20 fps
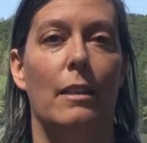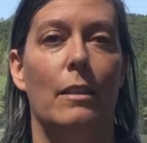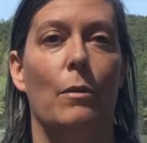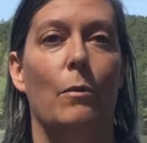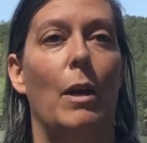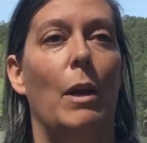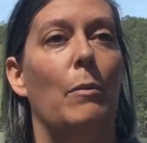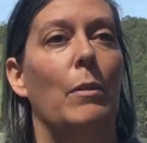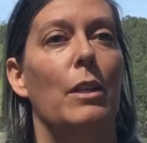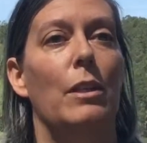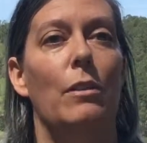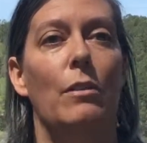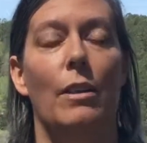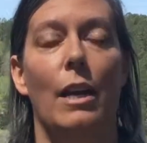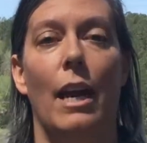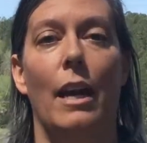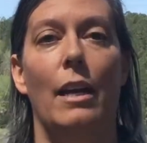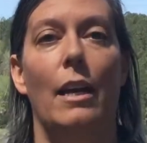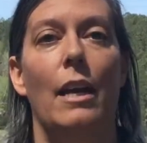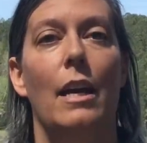And the way we do
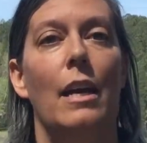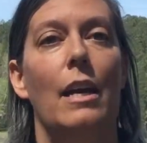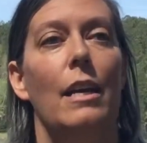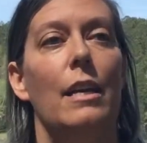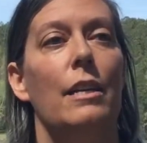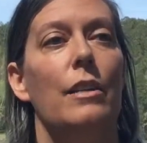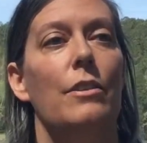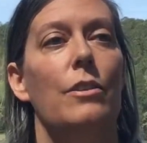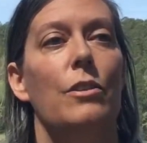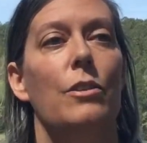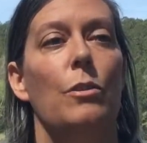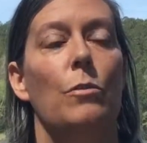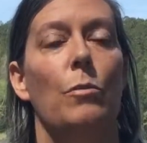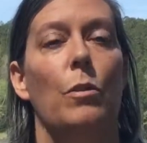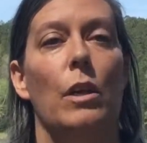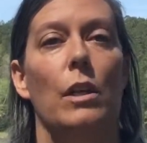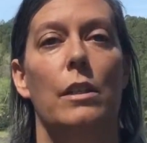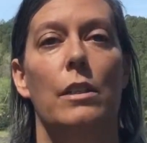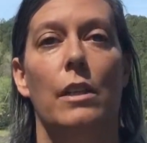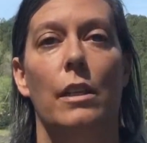that is to
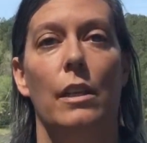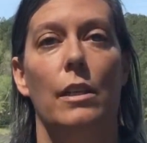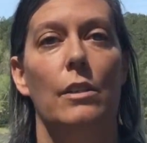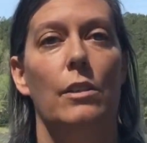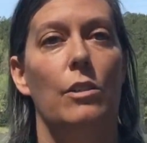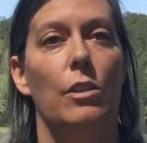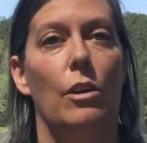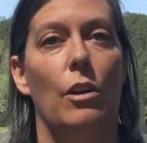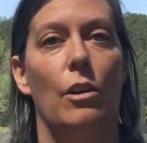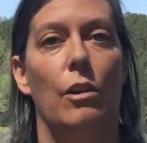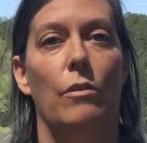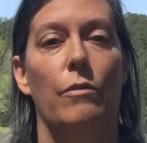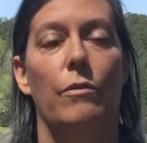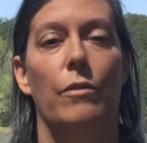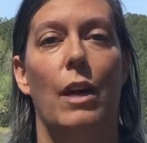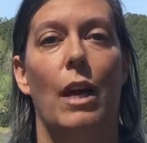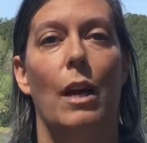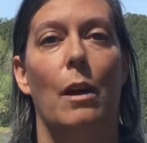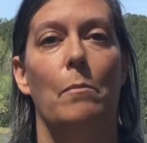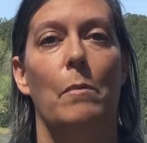work to conserve
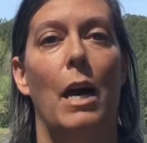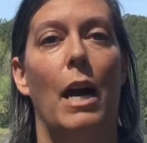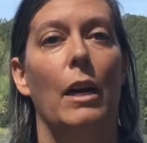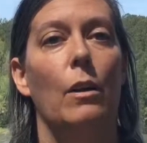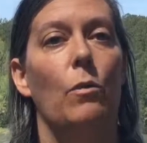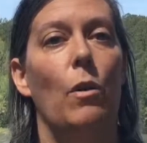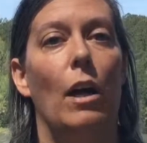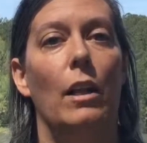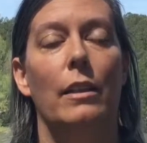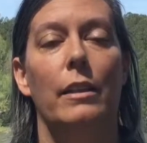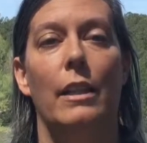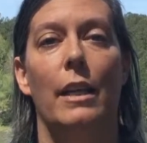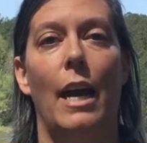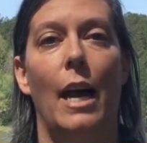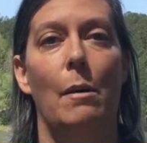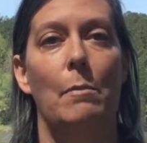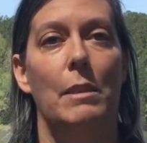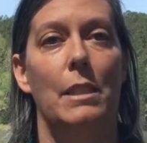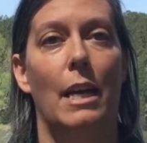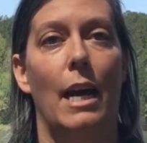high quality
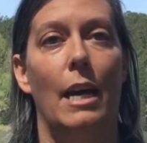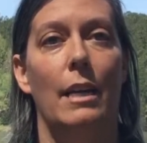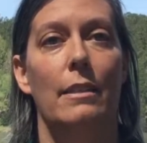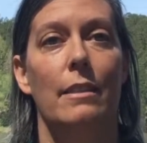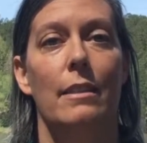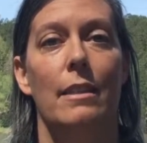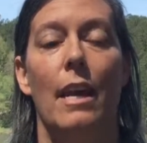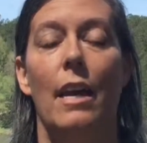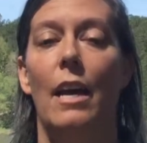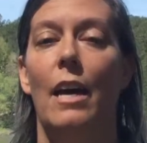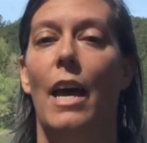habitats,